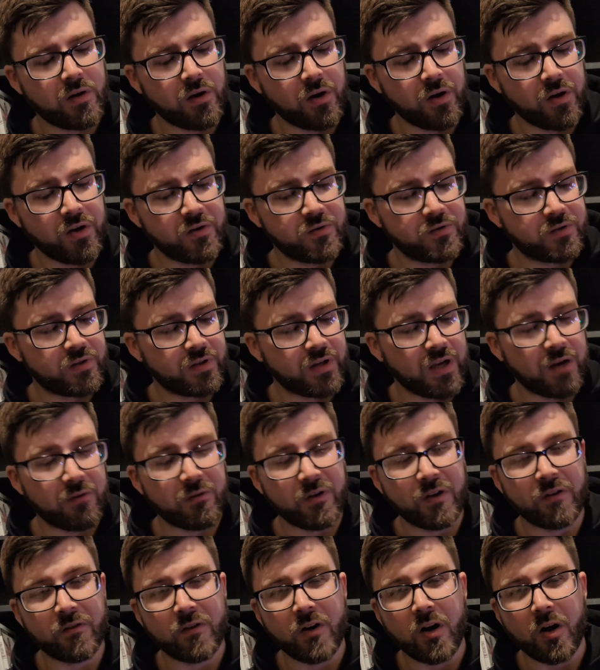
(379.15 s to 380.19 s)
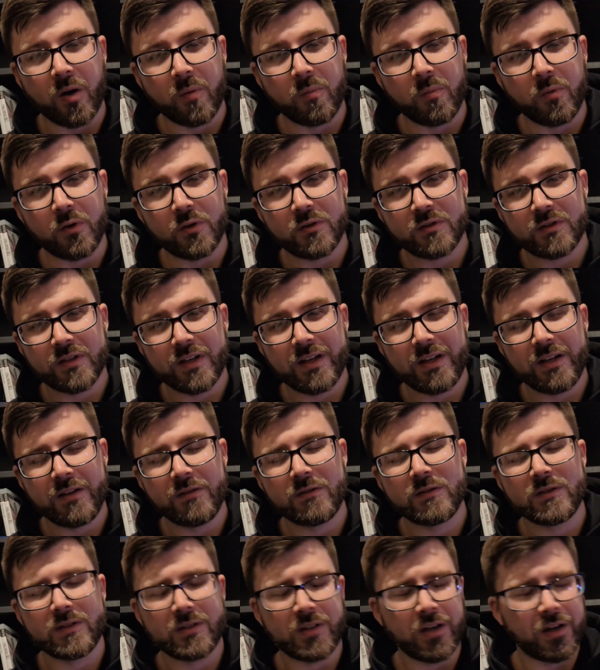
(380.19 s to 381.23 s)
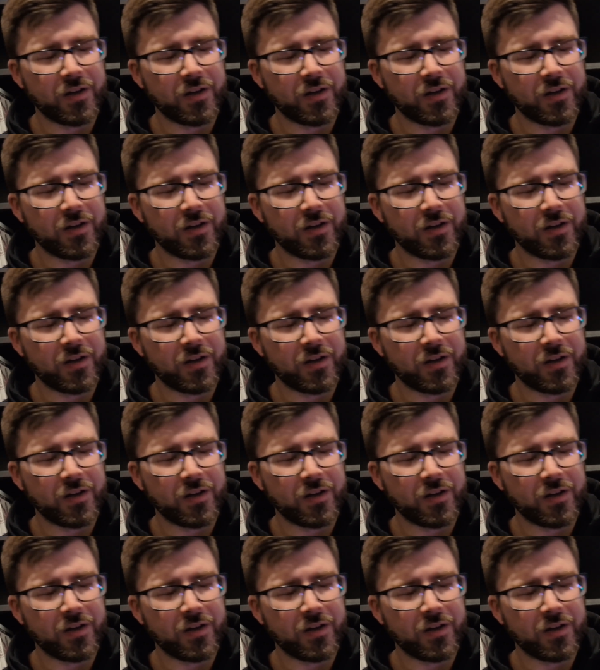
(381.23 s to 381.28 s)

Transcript: I used to get rid of cardboard sleeves.